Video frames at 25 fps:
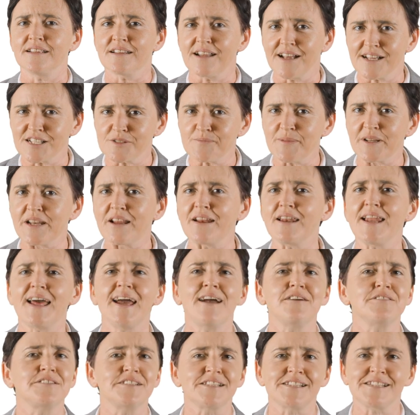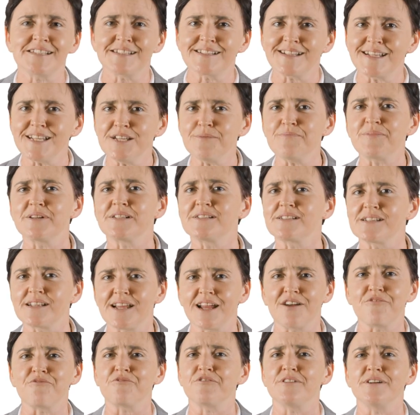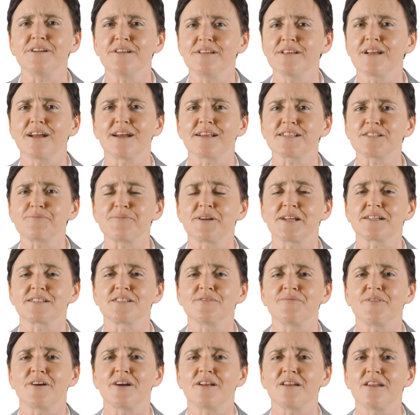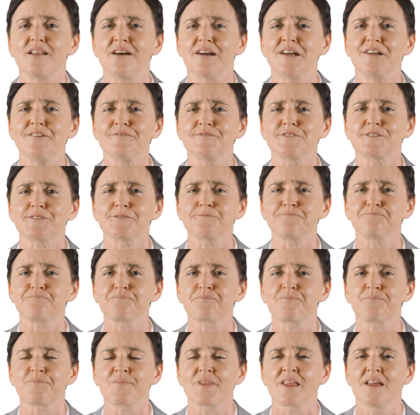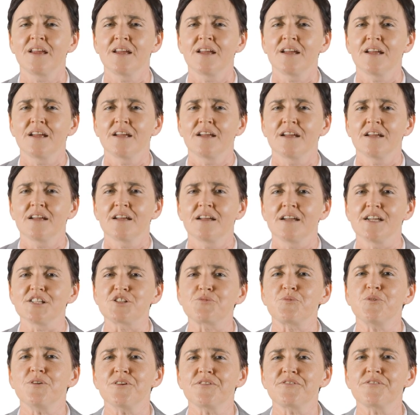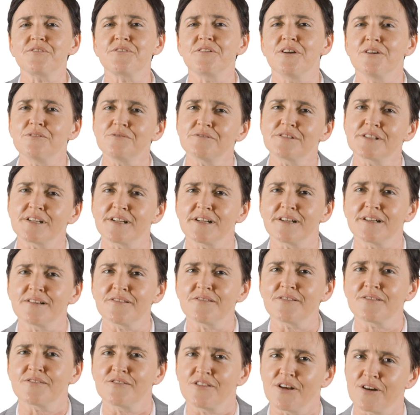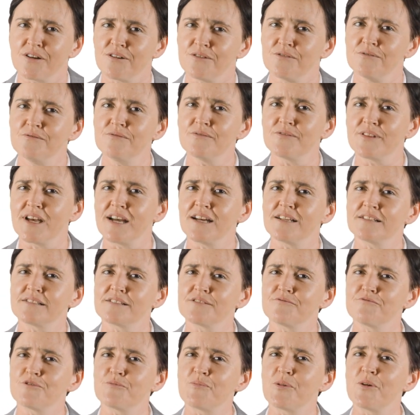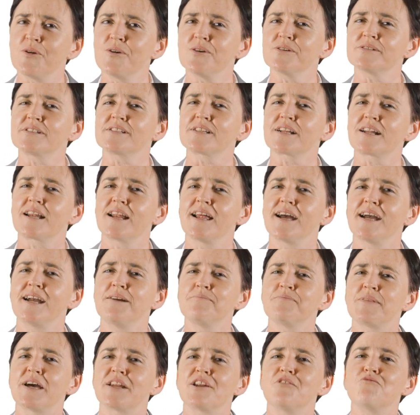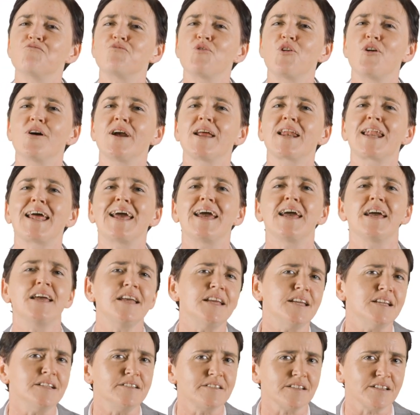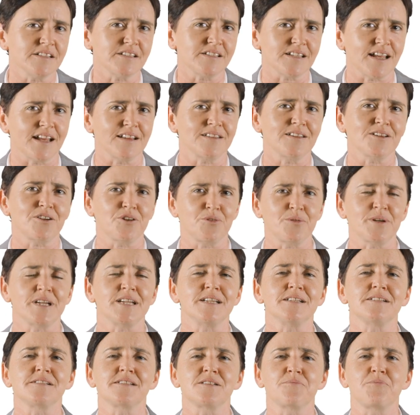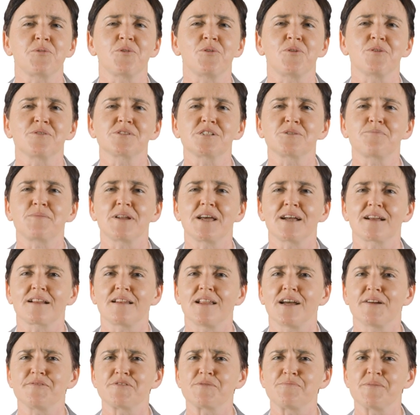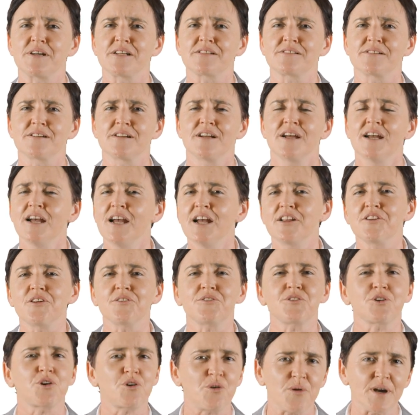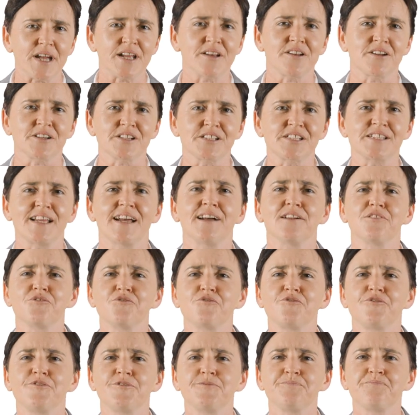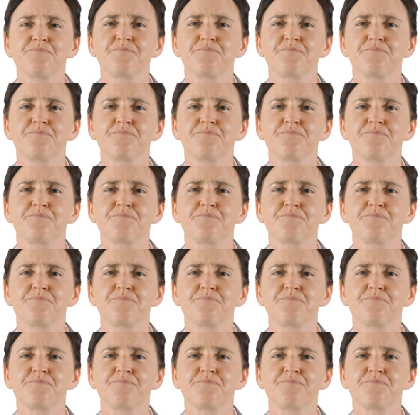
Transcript: it has been allowed to seep into every aspect of our lives. It's worth noting, though, that reports claim that a royal aide said the Queen supports Black Lives Matter, not the Queen herself.